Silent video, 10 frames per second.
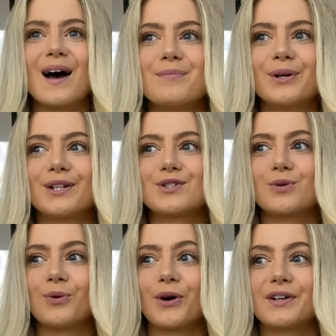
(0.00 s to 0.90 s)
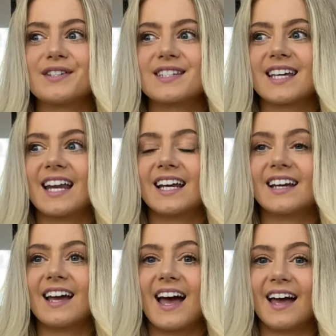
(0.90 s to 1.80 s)
put it towards
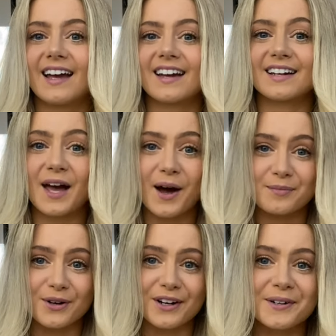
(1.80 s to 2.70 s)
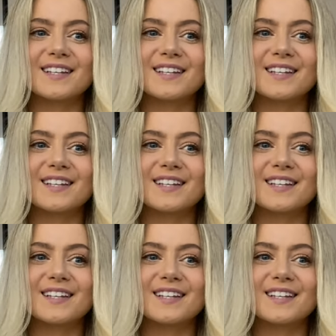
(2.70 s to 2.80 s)
getting a camera.